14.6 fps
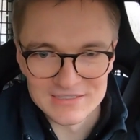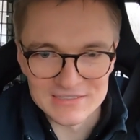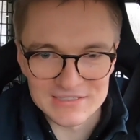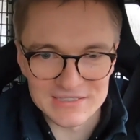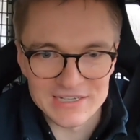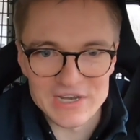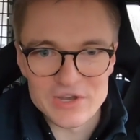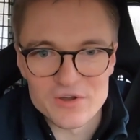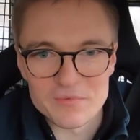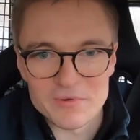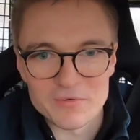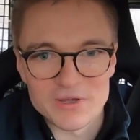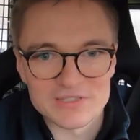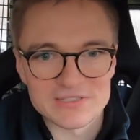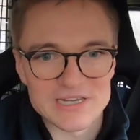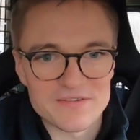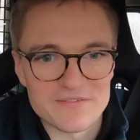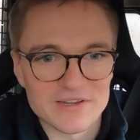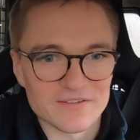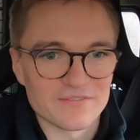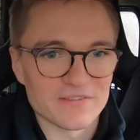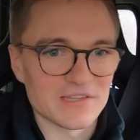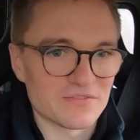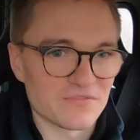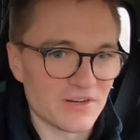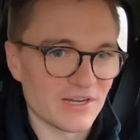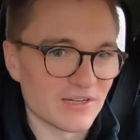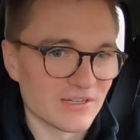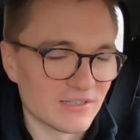See, I knew it'd be worth saving it for this
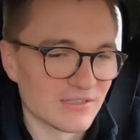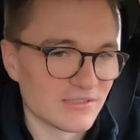video.